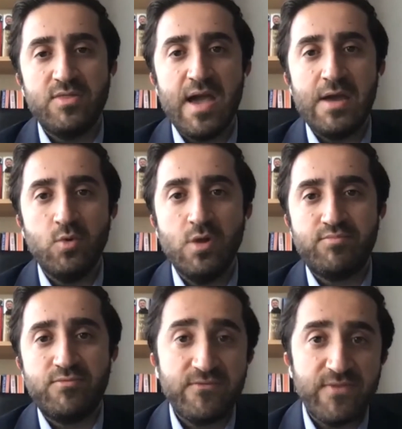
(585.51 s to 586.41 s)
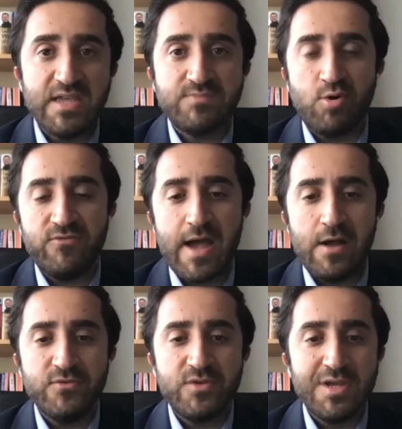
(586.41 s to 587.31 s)
that will face
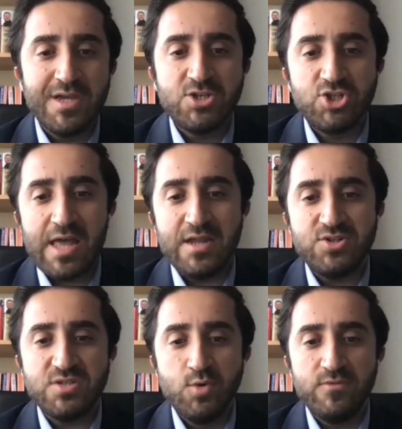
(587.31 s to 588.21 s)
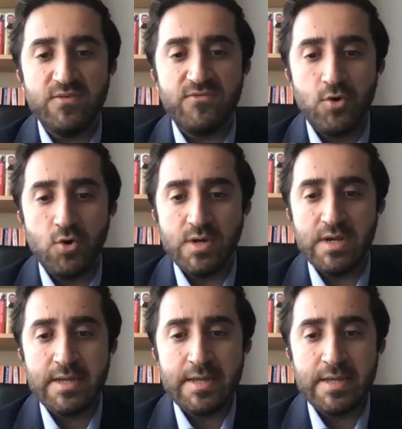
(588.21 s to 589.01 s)
profound challenges moving forward.